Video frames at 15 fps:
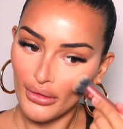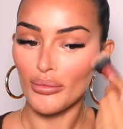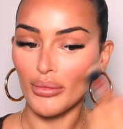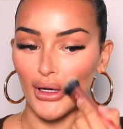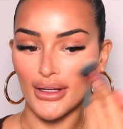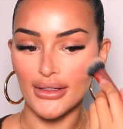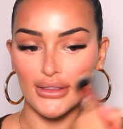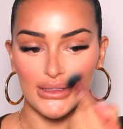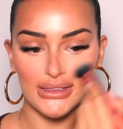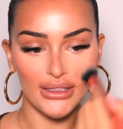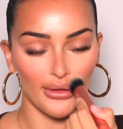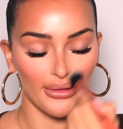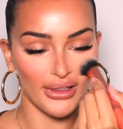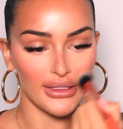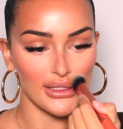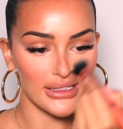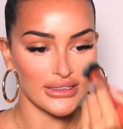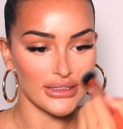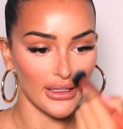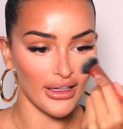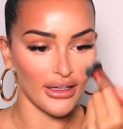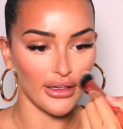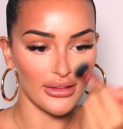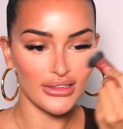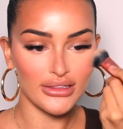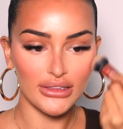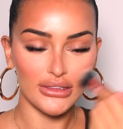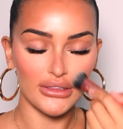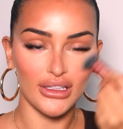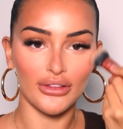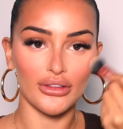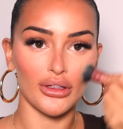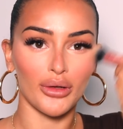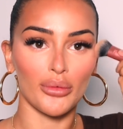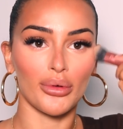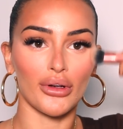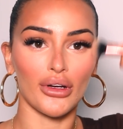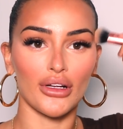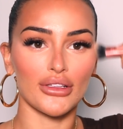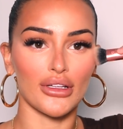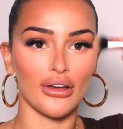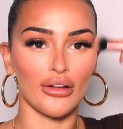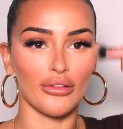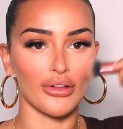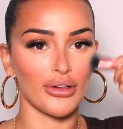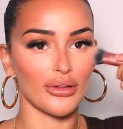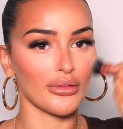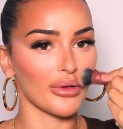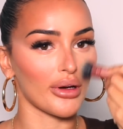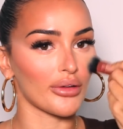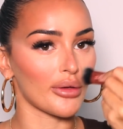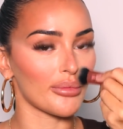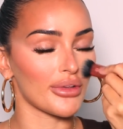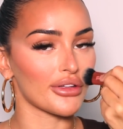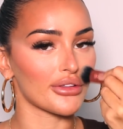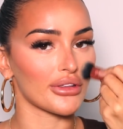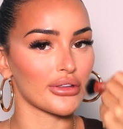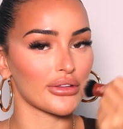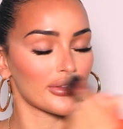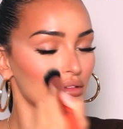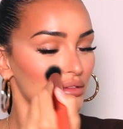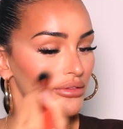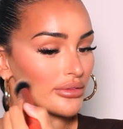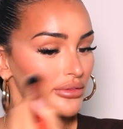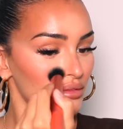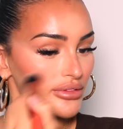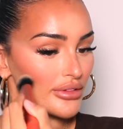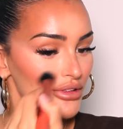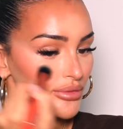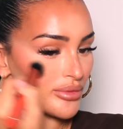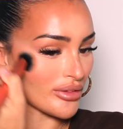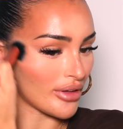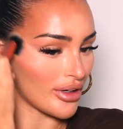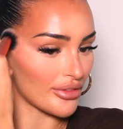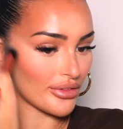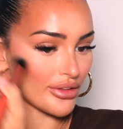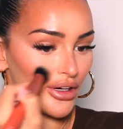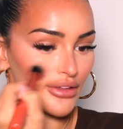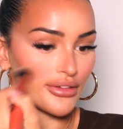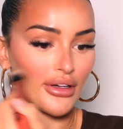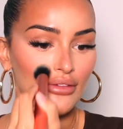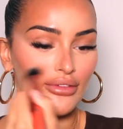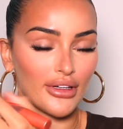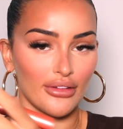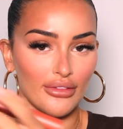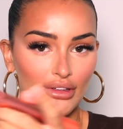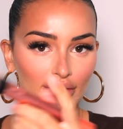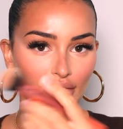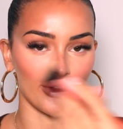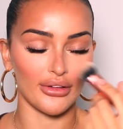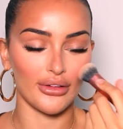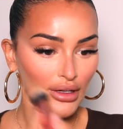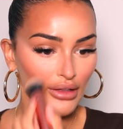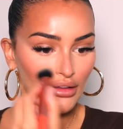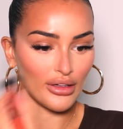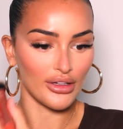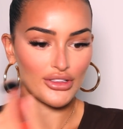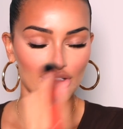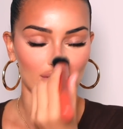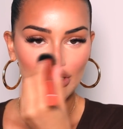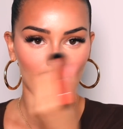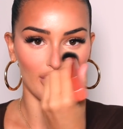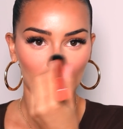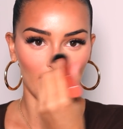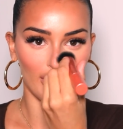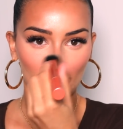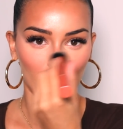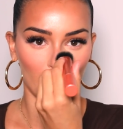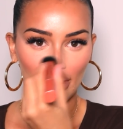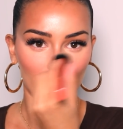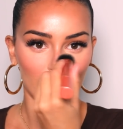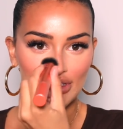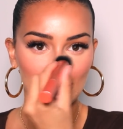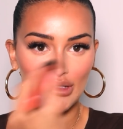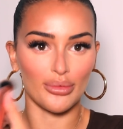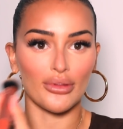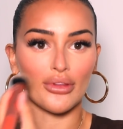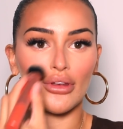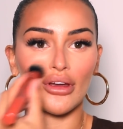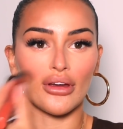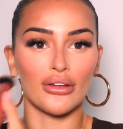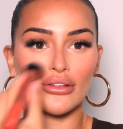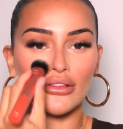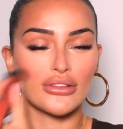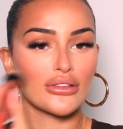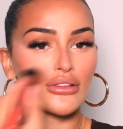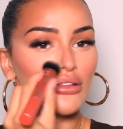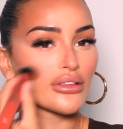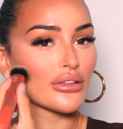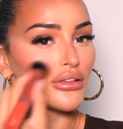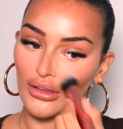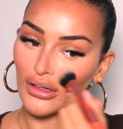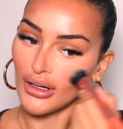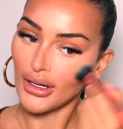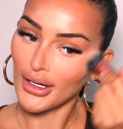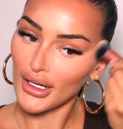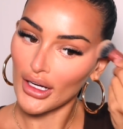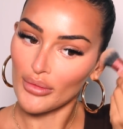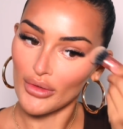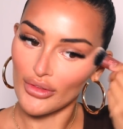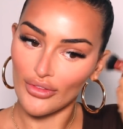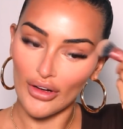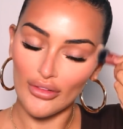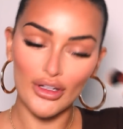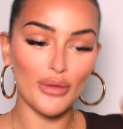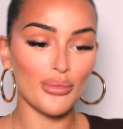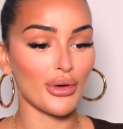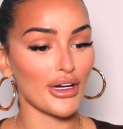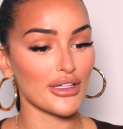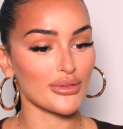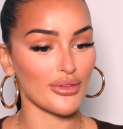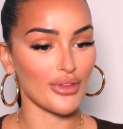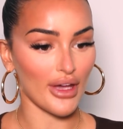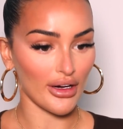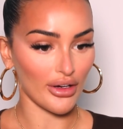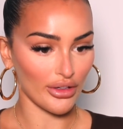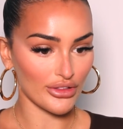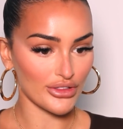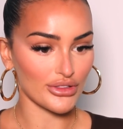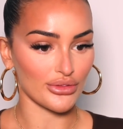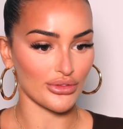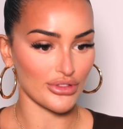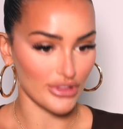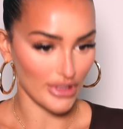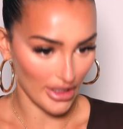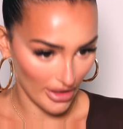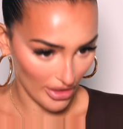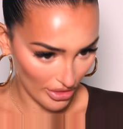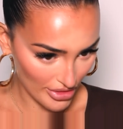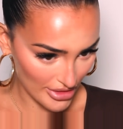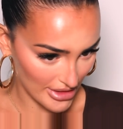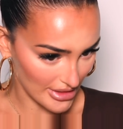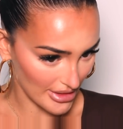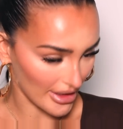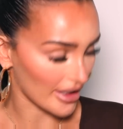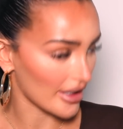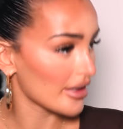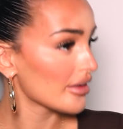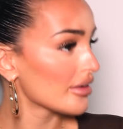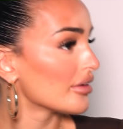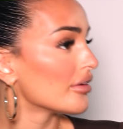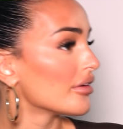Blends so easy. It's such a good product. I love it. Well done, Mitchell. It's my ride or die. Don't ever get rid of it. And then I do just go a little bit over the tip of the nose. I am very impressed with that contour stick, honestly.